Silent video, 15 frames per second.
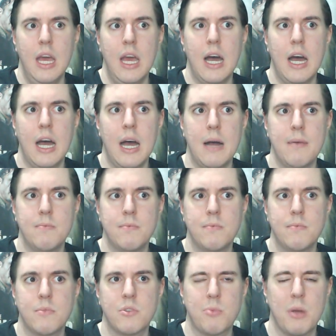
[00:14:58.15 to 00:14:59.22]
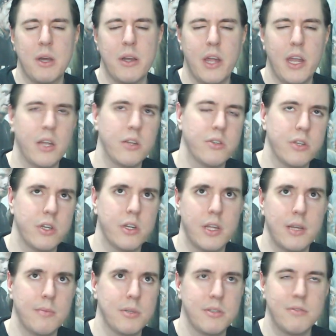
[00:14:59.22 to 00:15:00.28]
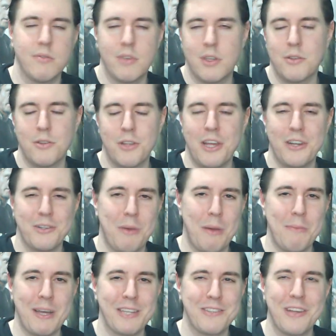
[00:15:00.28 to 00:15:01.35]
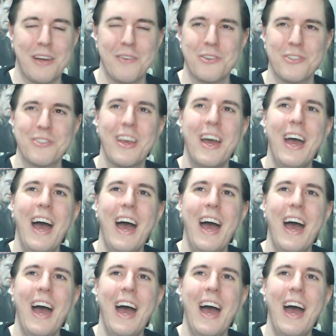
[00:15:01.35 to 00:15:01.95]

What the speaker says: It's probably not how you say her name, but that's my best efforts.